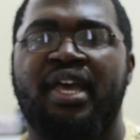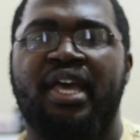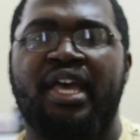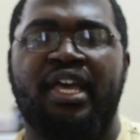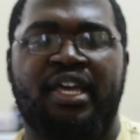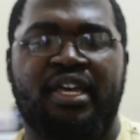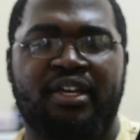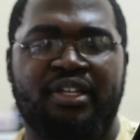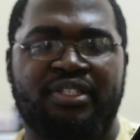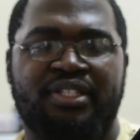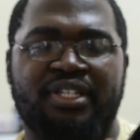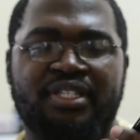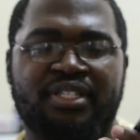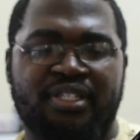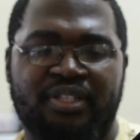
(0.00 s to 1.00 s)
because
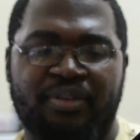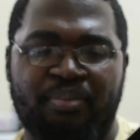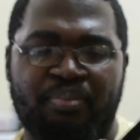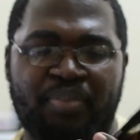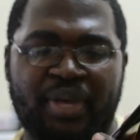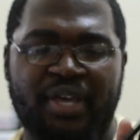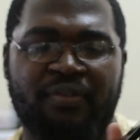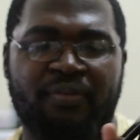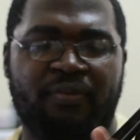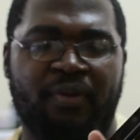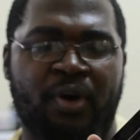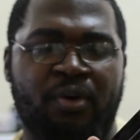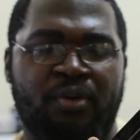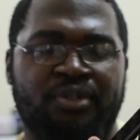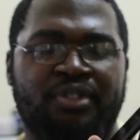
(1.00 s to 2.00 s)
this is a big
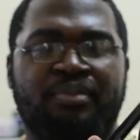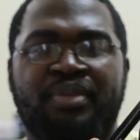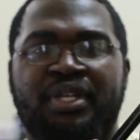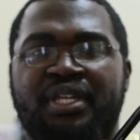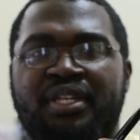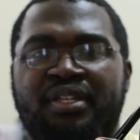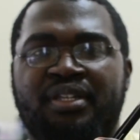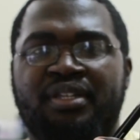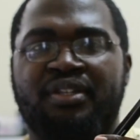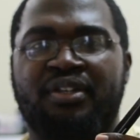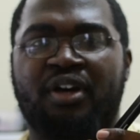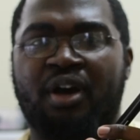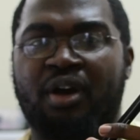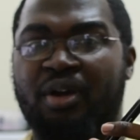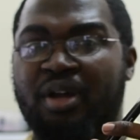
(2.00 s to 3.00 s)
phone to be
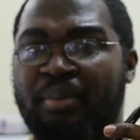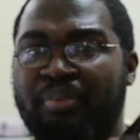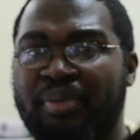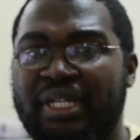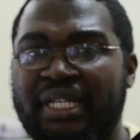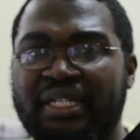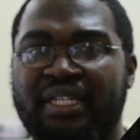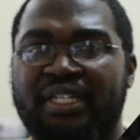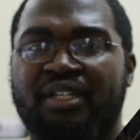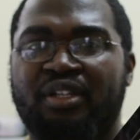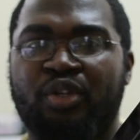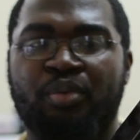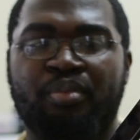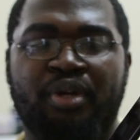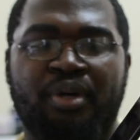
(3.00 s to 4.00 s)
completely
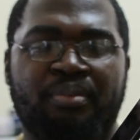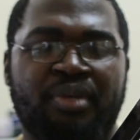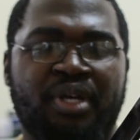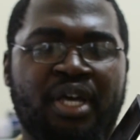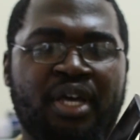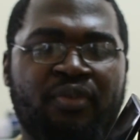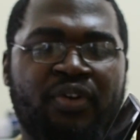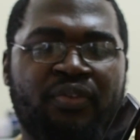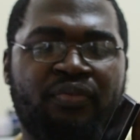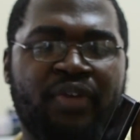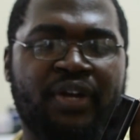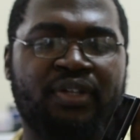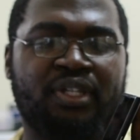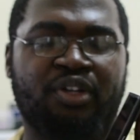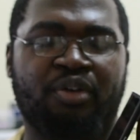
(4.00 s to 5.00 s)
aluminum with
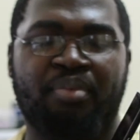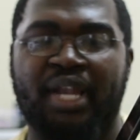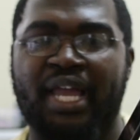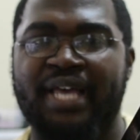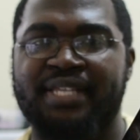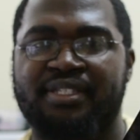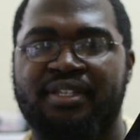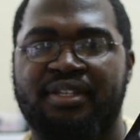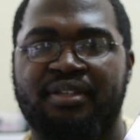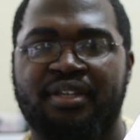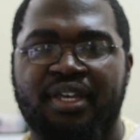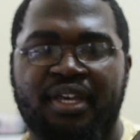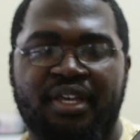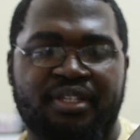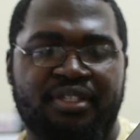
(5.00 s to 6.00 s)
very little plastic.
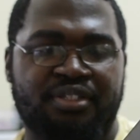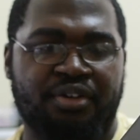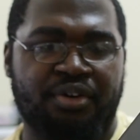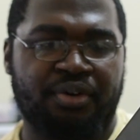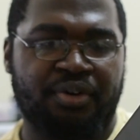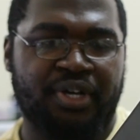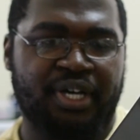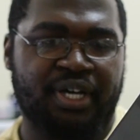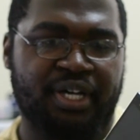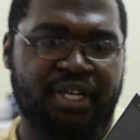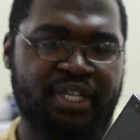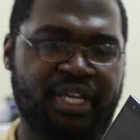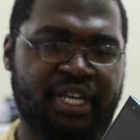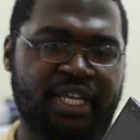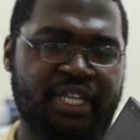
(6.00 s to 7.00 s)
So
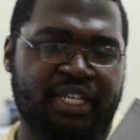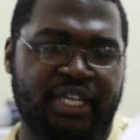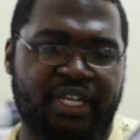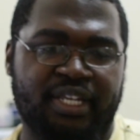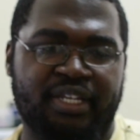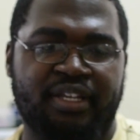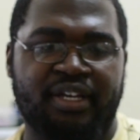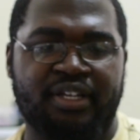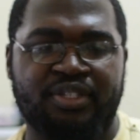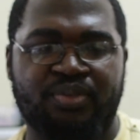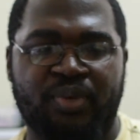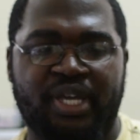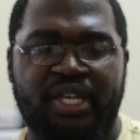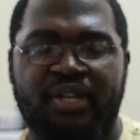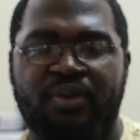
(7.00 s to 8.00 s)
and it does
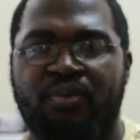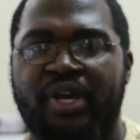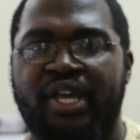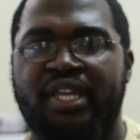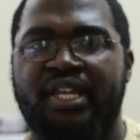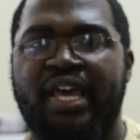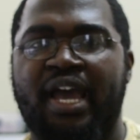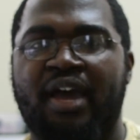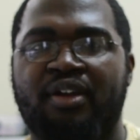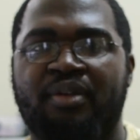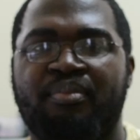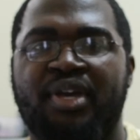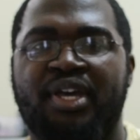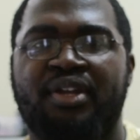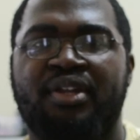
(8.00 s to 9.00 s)
weigh down a
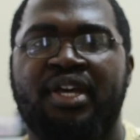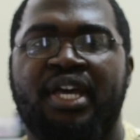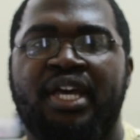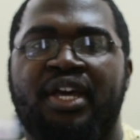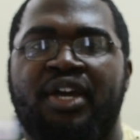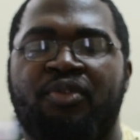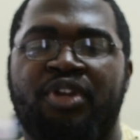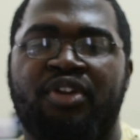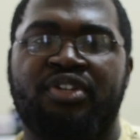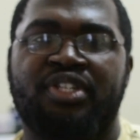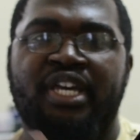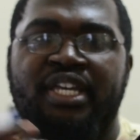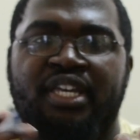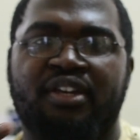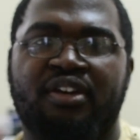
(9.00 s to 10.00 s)
bit when you're
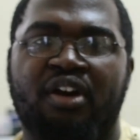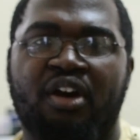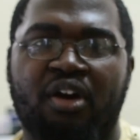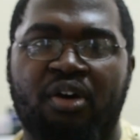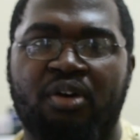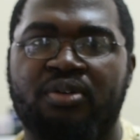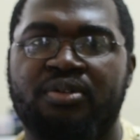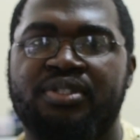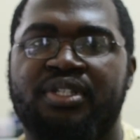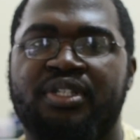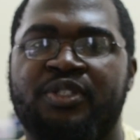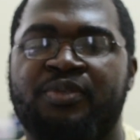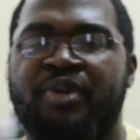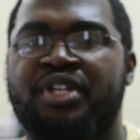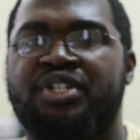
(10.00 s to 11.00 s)
taking calls,
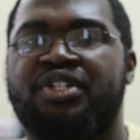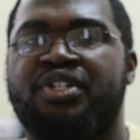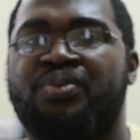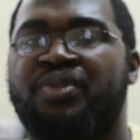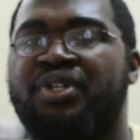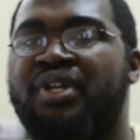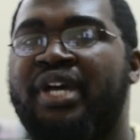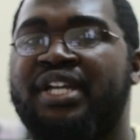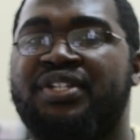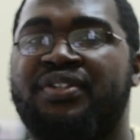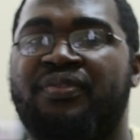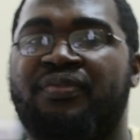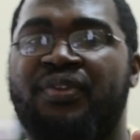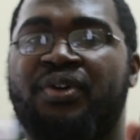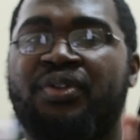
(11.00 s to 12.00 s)
especially when you actually
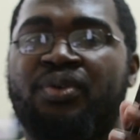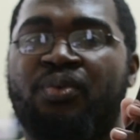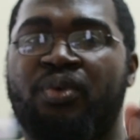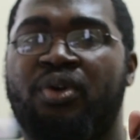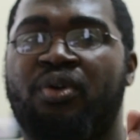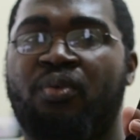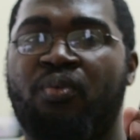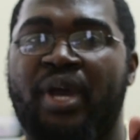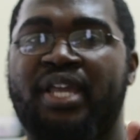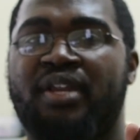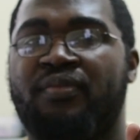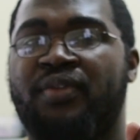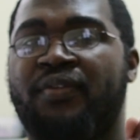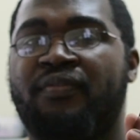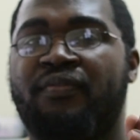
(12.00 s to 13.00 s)
feel the real weight
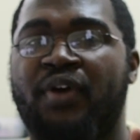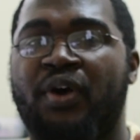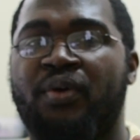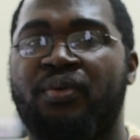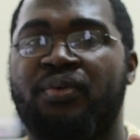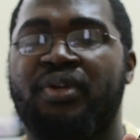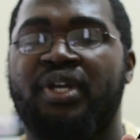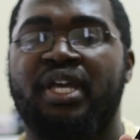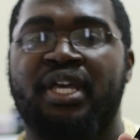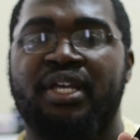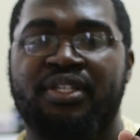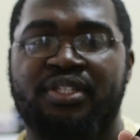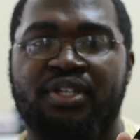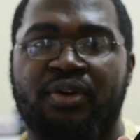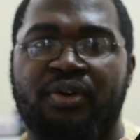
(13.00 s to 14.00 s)
of your phone.
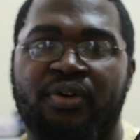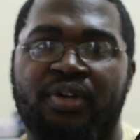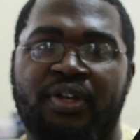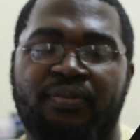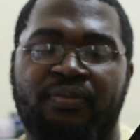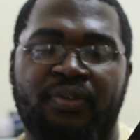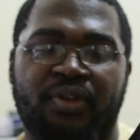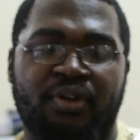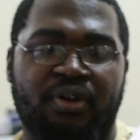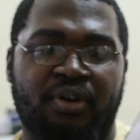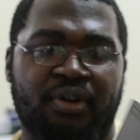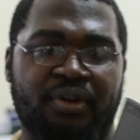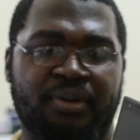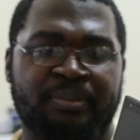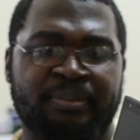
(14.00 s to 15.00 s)
So if your